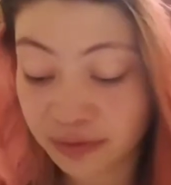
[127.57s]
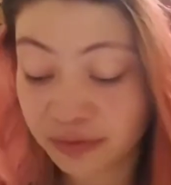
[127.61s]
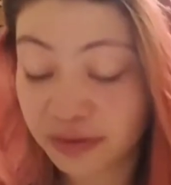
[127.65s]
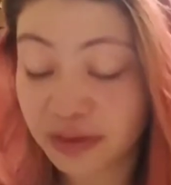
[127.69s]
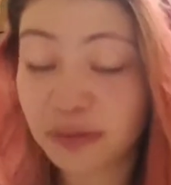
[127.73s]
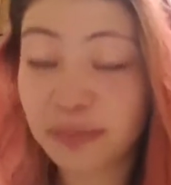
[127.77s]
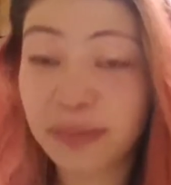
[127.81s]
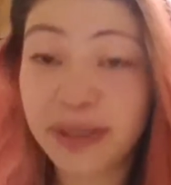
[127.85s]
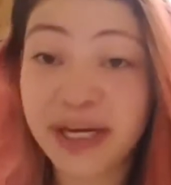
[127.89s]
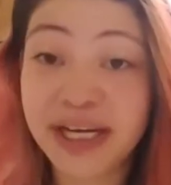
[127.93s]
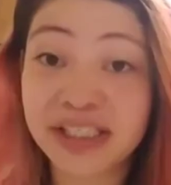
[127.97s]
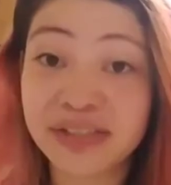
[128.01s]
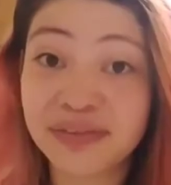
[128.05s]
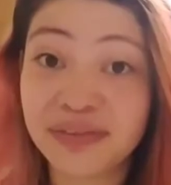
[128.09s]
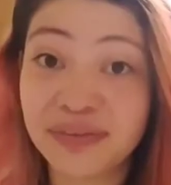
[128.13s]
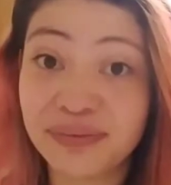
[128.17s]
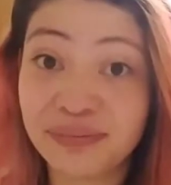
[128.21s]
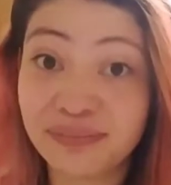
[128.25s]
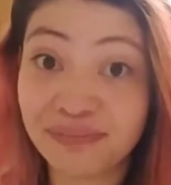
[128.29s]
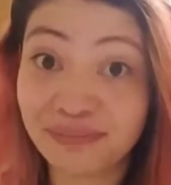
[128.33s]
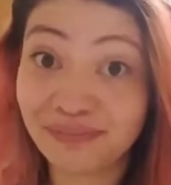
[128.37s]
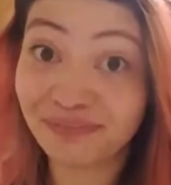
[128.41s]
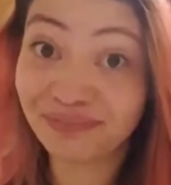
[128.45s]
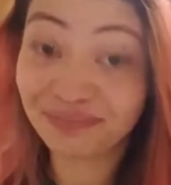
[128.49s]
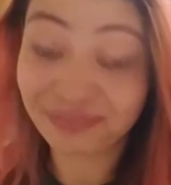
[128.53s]
for the past
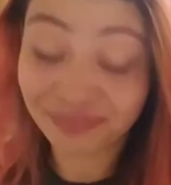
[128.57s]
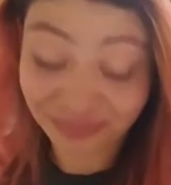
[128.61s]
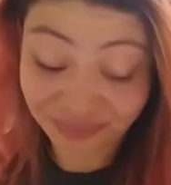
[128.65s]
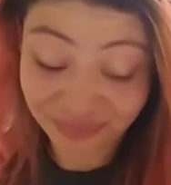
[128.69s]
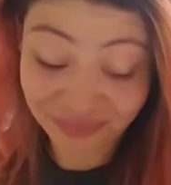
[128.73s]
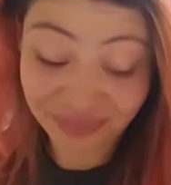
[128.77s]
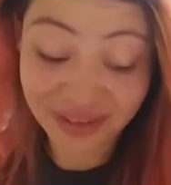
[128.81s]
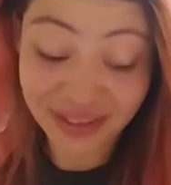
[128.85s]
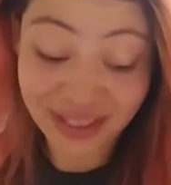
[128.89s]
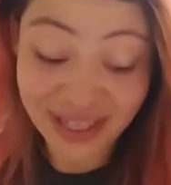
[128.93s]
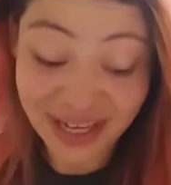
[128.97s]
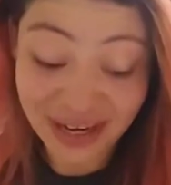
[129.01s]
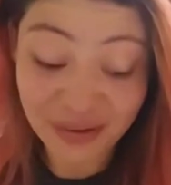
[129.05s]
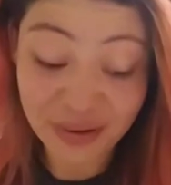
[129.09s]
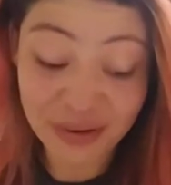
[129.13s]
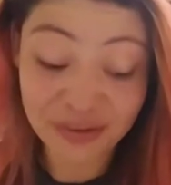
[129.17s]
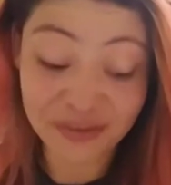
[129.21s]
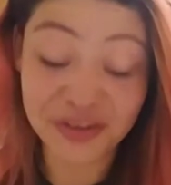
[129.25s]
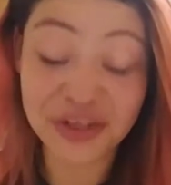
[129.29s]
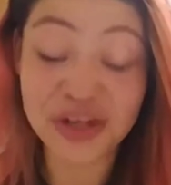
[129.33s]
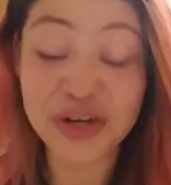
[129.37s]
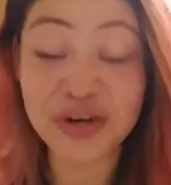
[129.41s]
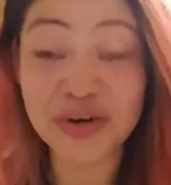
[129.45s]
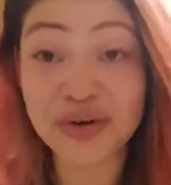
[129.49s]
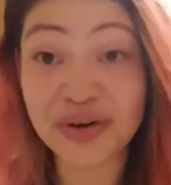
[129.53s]

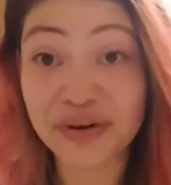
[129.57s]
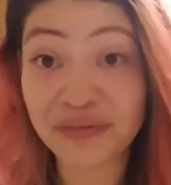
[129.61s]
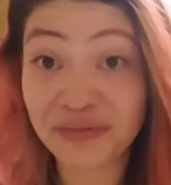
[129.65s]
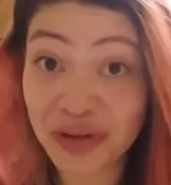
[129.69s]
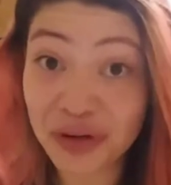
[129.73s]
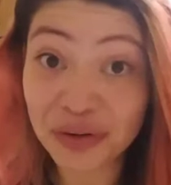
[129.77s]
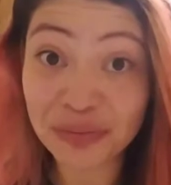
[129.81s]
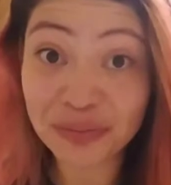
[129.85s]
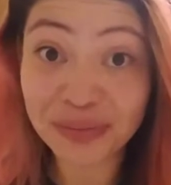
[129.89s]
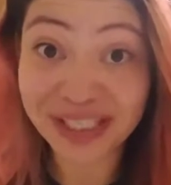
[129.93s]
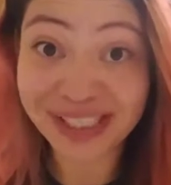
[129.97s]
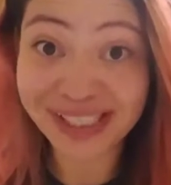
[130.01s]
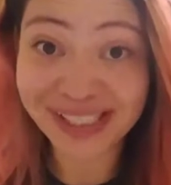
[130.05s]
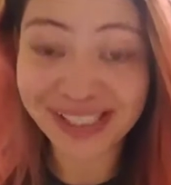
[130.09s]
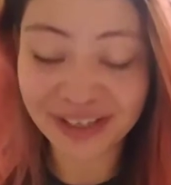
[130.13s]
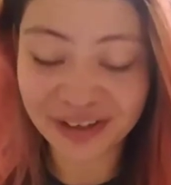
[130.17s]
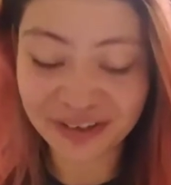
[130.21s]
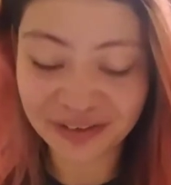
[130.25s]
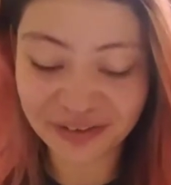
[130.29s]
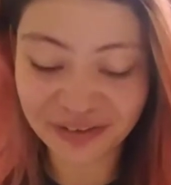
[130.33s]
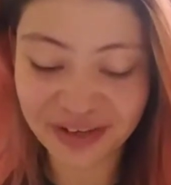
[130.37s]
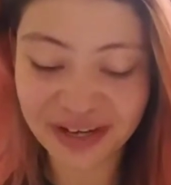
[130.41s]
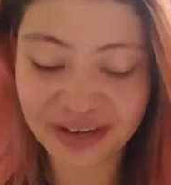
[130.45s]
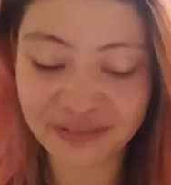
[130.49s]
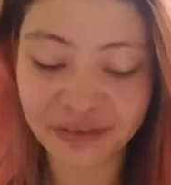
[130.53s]
however long I've known
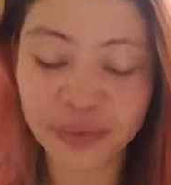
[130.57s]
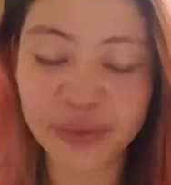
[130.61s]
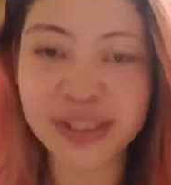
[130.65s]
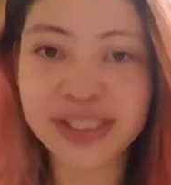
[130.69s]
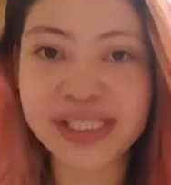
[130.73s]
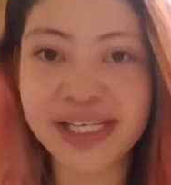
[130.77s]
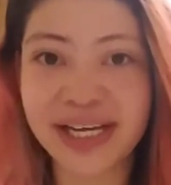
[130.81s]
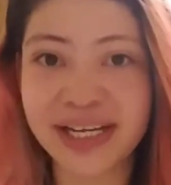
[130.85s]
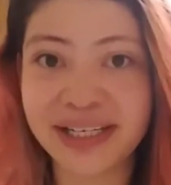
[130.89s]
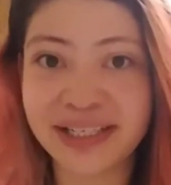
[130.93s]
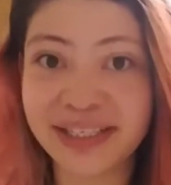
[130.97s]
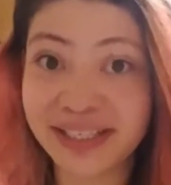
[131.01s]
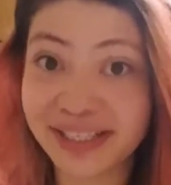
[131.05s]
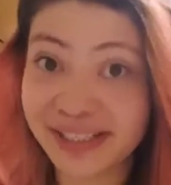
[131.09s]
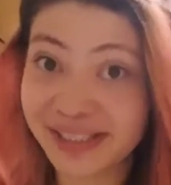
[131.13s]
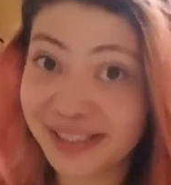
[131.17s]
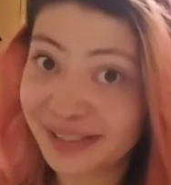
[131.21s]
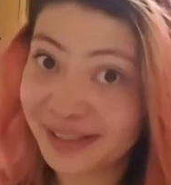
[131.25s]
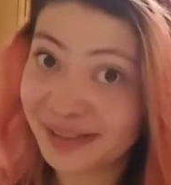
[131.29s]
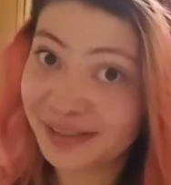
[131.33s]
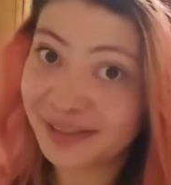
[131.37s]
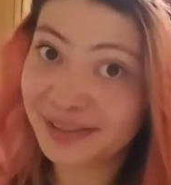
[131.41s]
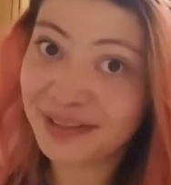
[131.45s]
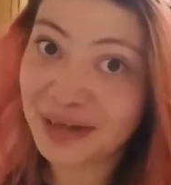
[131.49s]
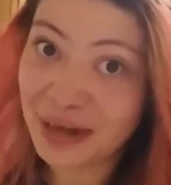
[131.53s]
myself, I've always had this
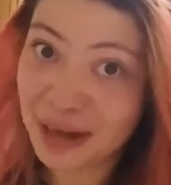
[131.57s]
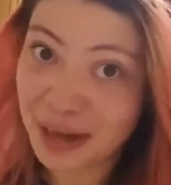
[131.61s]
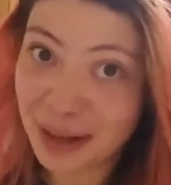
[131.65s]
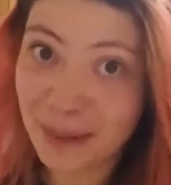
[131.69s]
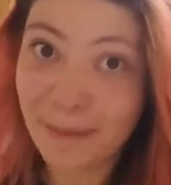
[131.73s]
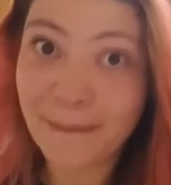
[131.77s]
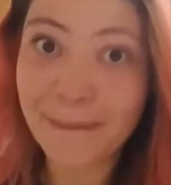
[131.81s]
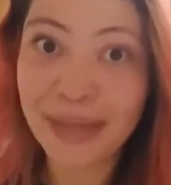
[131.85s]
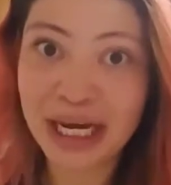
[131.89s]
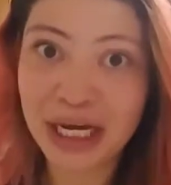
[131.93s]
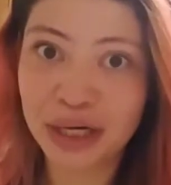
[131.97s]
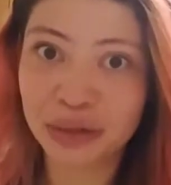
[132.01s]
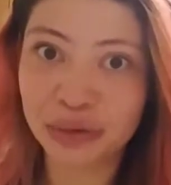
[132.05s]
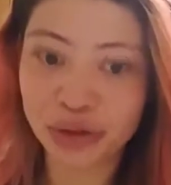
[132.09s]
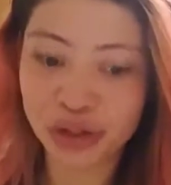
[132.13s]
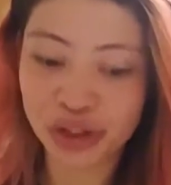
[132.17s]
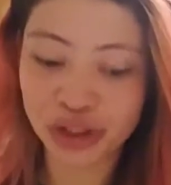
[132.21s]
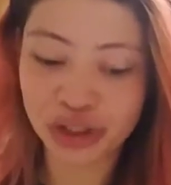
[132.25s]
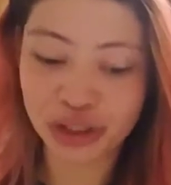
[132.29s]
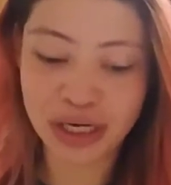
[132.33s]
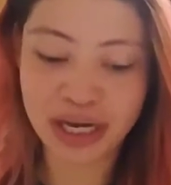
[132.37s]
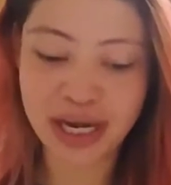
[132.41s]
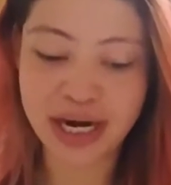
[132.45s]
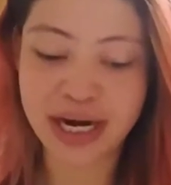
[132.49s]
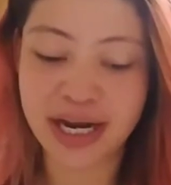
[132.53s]
pouch,
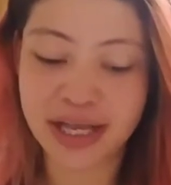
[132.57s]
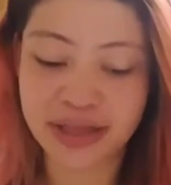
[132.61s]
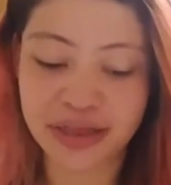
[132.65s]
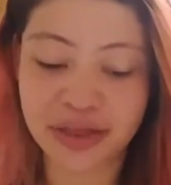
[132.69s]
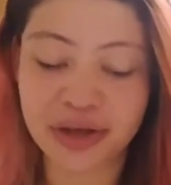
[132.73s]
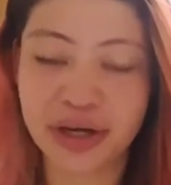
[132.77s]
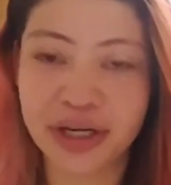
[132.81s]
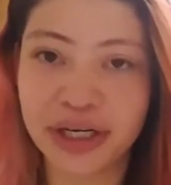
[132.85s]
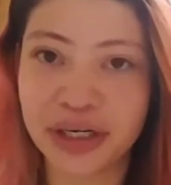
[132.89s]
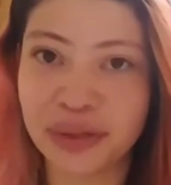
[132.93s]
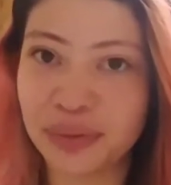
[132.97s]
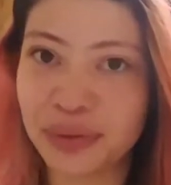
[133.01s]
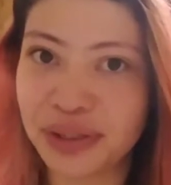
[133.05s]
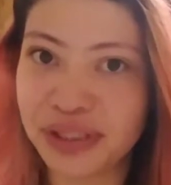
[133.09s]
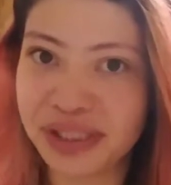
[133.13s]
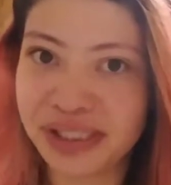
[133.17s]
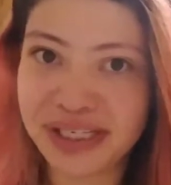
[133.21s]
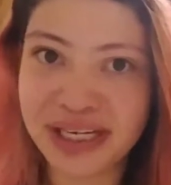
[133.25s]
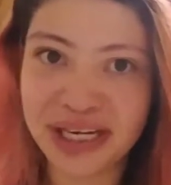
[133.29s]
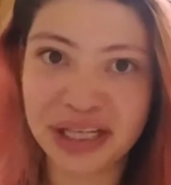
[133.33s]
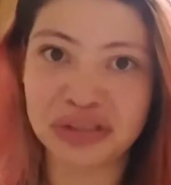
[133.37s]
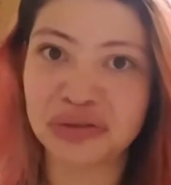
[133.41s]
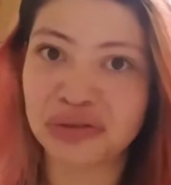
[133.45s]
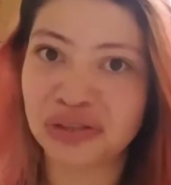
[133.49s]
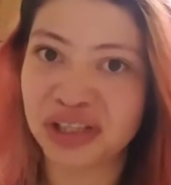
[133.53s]
and I thought it was
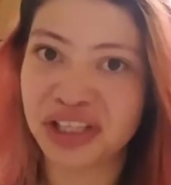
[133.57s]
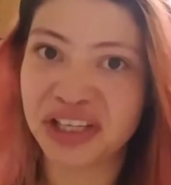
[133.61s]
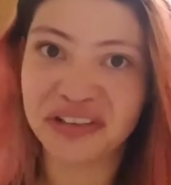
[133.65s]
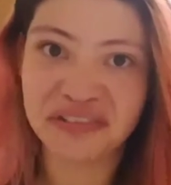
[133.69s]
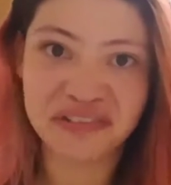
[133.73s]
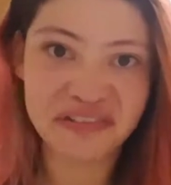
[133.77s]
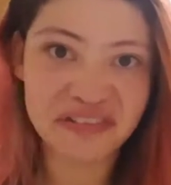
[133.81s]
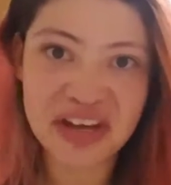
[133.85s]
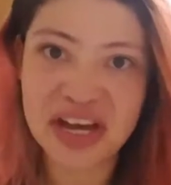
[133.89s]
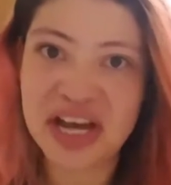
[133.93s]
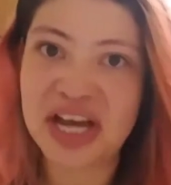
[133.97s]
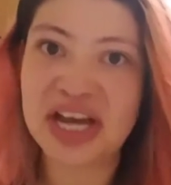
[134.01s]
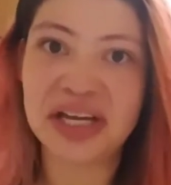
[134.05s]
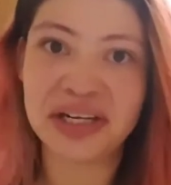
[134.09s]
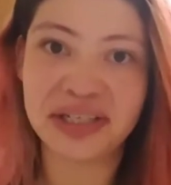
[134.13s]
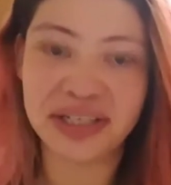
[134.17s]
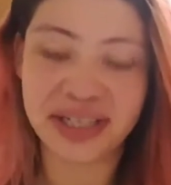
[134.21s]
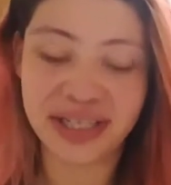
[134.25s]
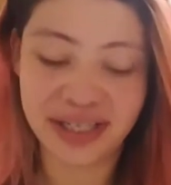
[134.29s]
naturally fat.